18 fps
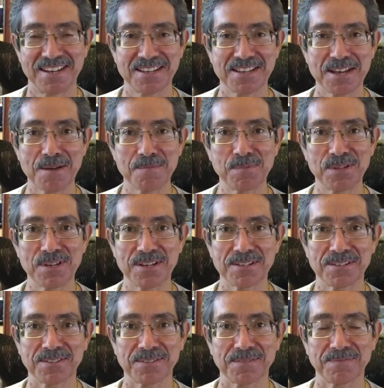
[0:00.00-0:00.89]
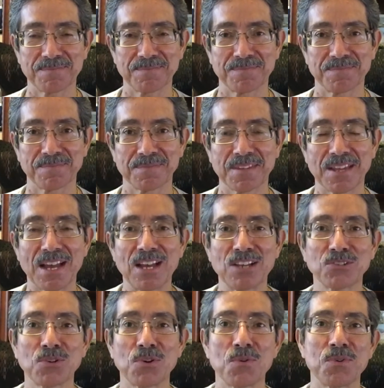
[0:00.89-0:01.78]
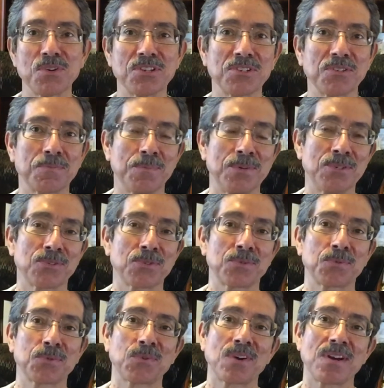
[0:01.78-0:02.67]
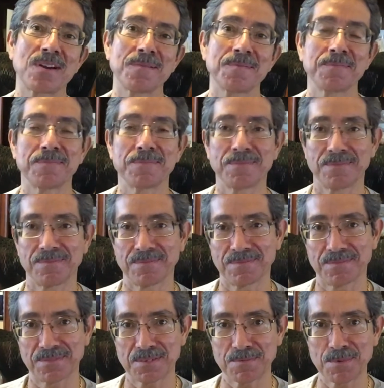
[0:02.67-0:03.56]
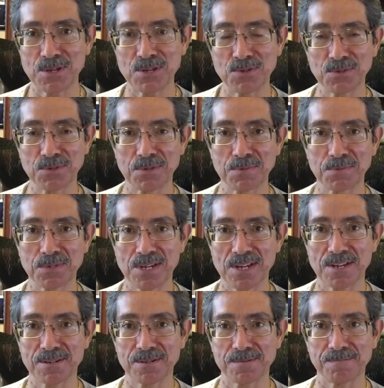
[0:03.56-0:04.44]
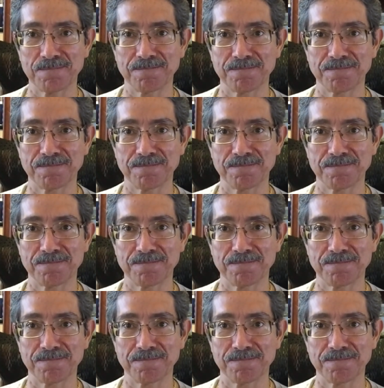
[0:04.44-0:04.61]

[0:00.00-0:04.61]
God bless. As always, please subscribe to my YouTube channel.